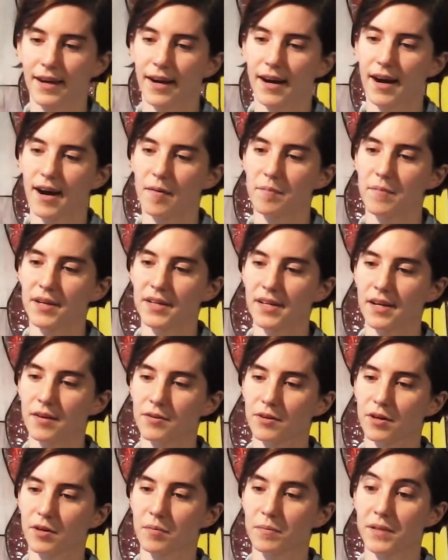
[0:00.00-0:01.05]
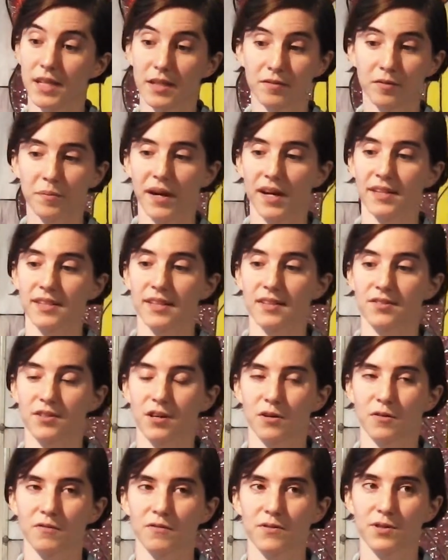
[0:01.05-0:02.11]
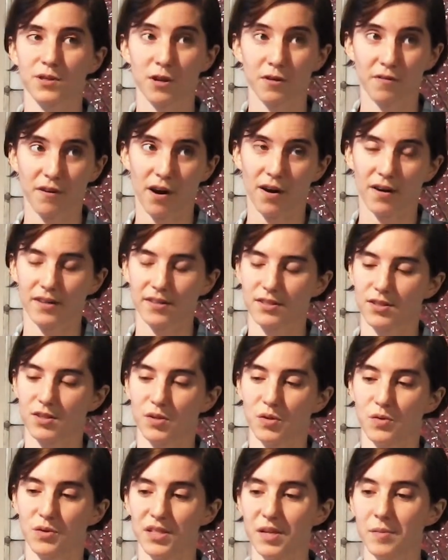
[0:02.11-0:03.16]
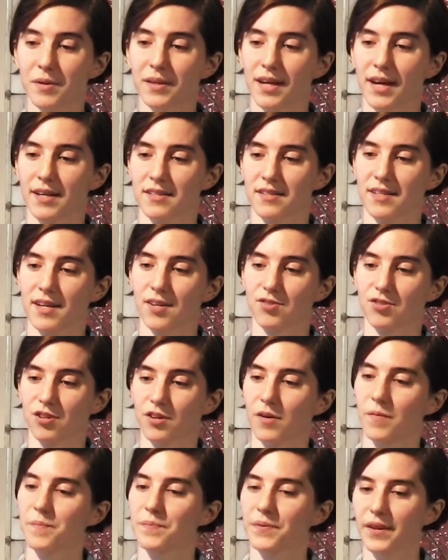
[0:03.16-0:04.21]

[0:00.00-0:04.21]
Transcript: Uh, many other medieval paintings go so far as to demonize nature.